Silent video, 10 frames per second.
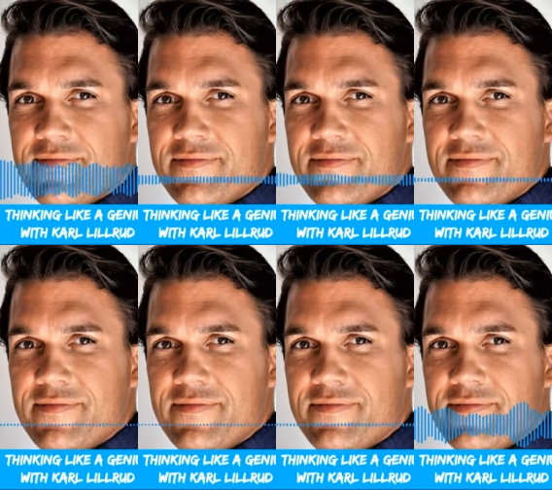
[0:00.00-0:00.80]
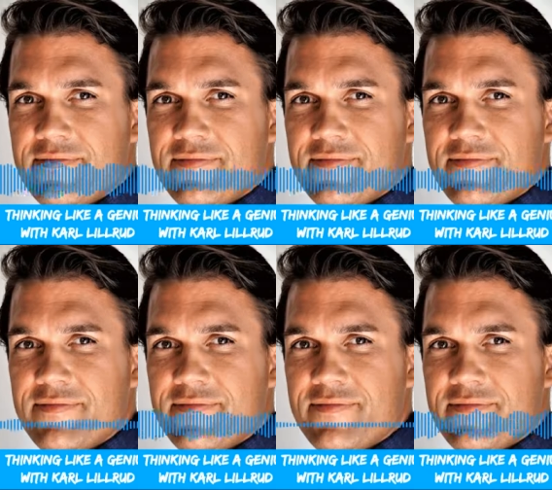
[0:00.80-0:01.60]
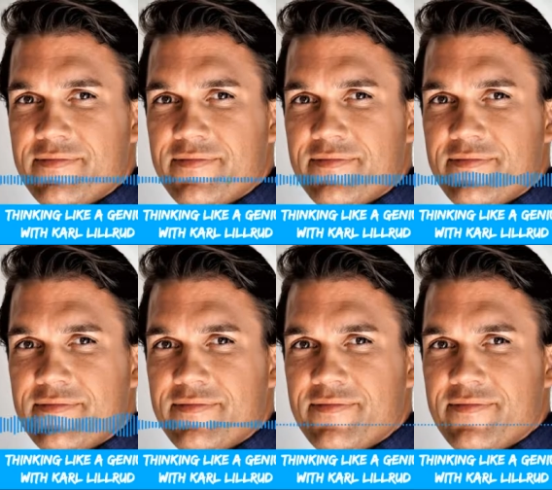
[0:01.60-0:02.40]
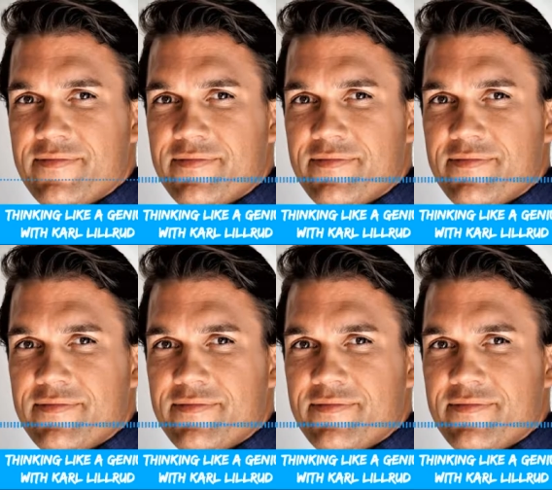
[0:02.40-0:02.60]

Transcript: teach whatever it is that they're teaching,